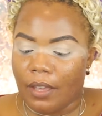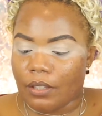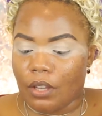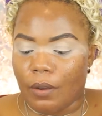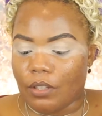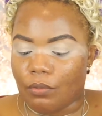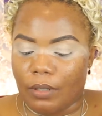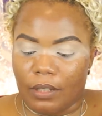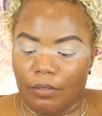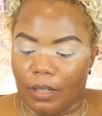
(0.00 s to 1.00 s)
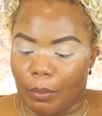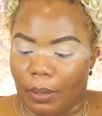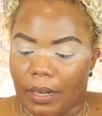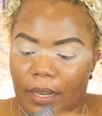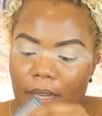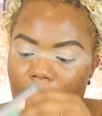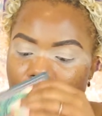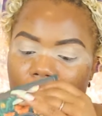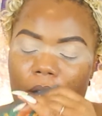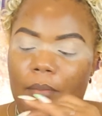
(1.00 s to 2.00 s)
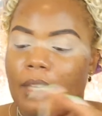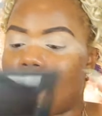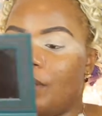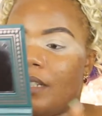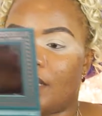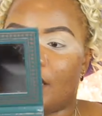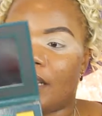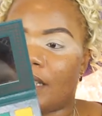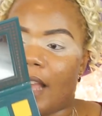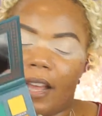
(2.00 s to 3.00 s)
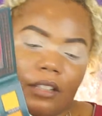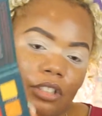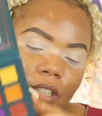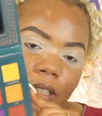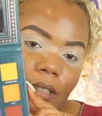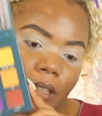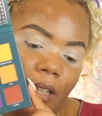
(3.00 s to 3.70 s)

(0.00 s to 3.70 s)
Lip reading: So it's really, really pretty. This one is the Nostalgia,